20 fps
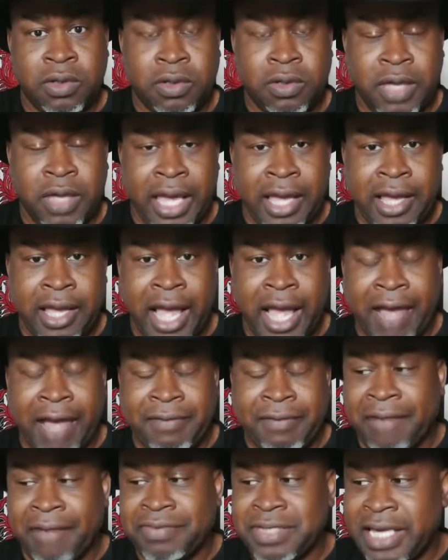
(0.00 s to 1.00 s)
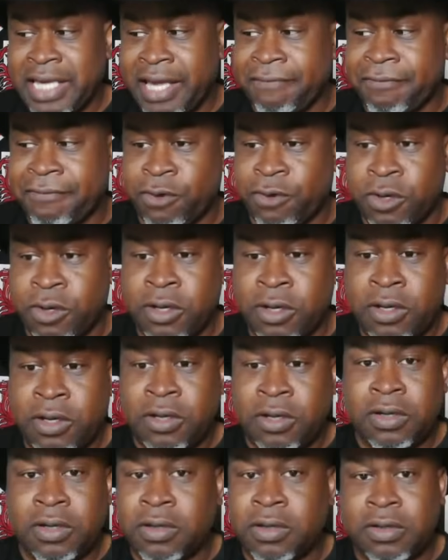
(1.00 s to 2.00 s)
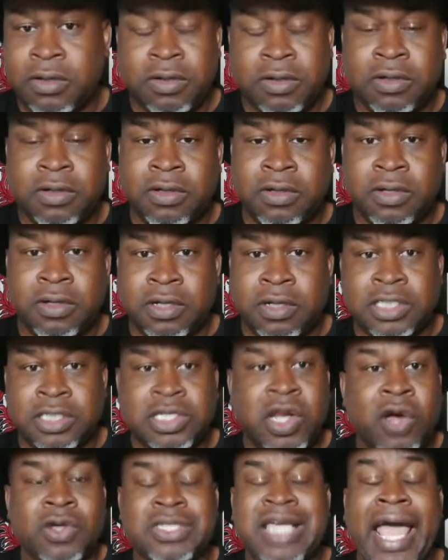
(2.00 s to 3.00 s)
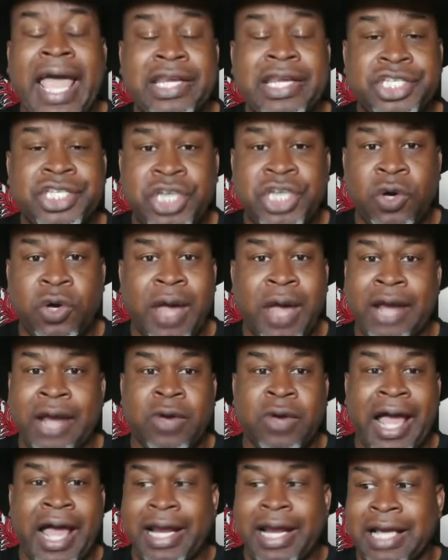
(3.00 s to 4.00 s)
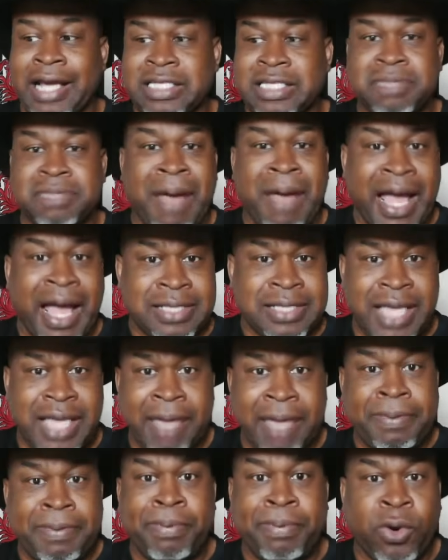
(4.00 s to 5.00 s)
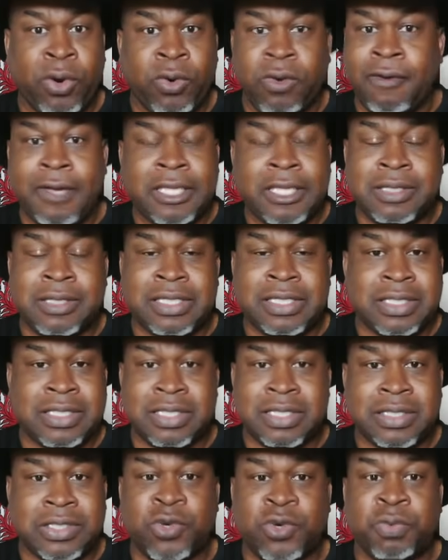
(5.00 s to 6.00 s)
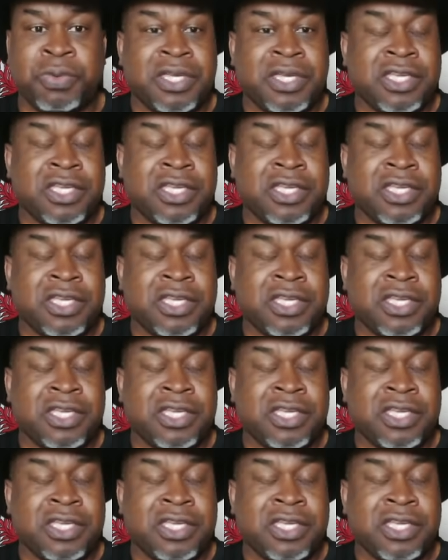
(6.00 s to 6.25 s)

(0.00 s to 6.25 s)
Okay, I've said for as long as I had this show, I despise the AP poll. It's stupid.